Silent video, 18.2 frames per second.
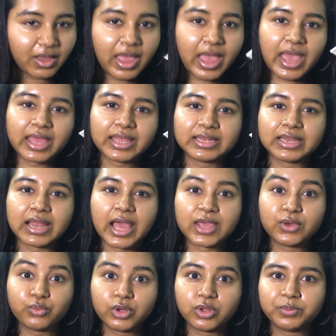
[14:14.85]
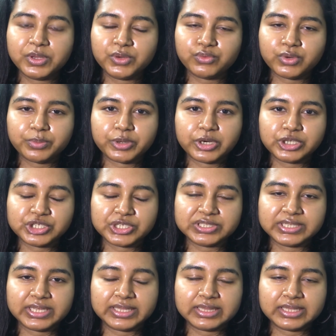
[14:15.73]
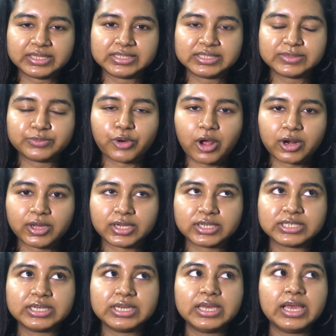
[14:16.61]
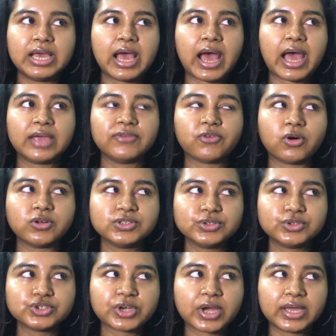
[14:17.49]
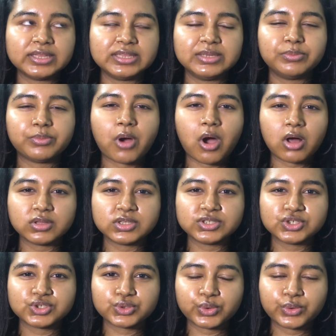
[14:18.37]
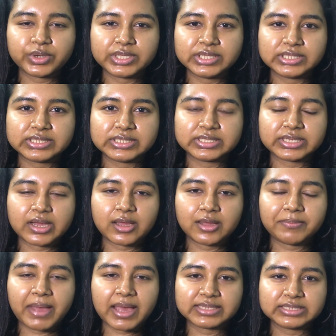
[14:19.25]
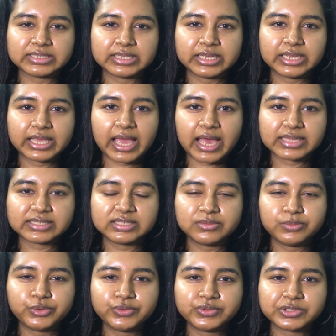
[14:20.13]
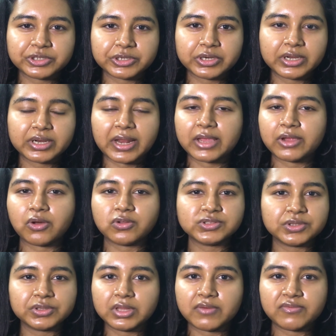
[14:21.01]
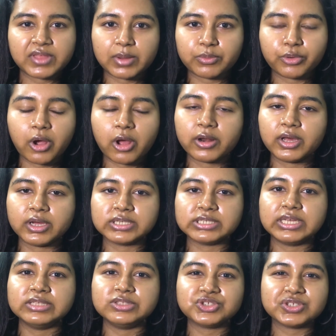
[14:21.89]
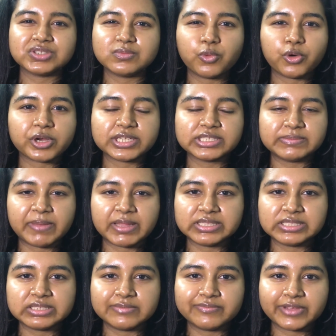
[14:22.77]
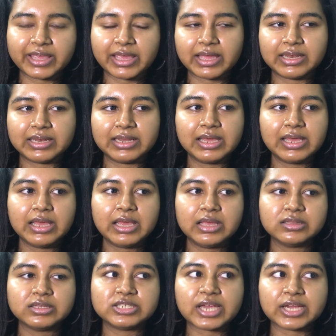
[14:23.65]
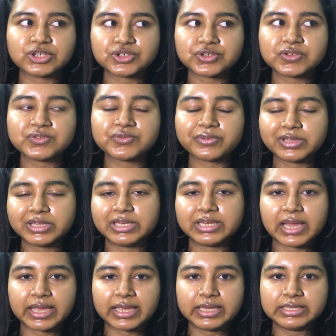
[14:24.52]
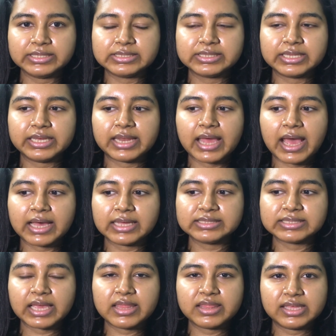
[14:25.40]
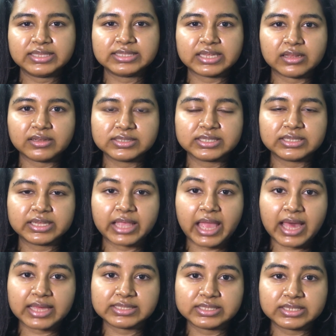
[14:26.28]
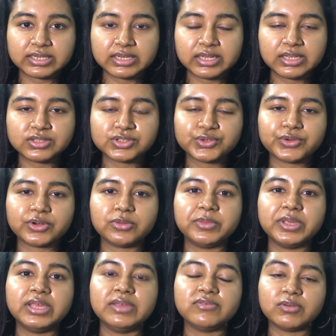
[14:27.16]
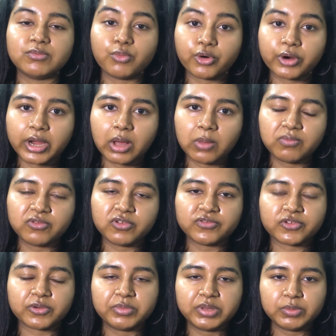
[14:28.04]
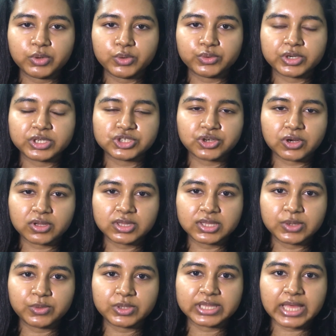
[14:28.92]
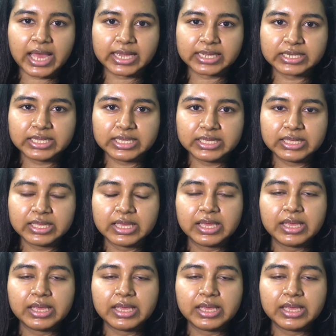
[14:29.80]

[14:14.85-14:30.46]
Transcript: And I will be repurchasing this product. I've also tried the Paula's Choice Azelaic Acid Booster, and I also love that product. It's just more expensive. Again, the texture is really nice. It has, I think, salicylic acid in it, so it'll be even more helpful for people who are struggling with acne.